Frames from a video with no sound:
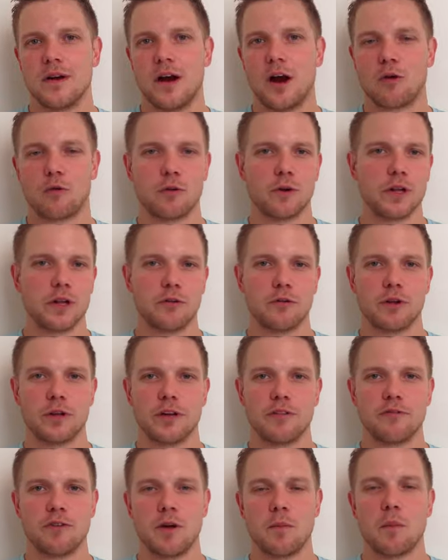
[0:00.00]
a really, really
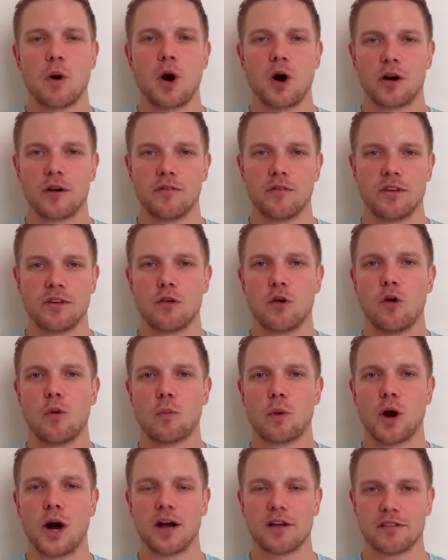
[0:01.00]
fun part of this whole
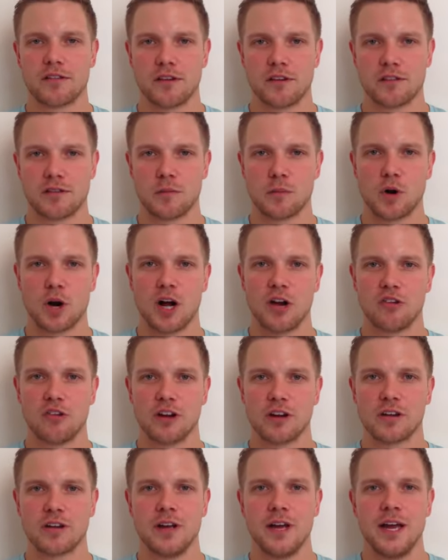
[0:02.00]
process and
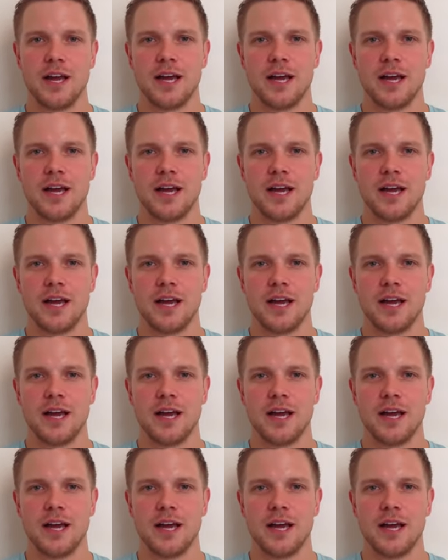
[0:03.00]
project.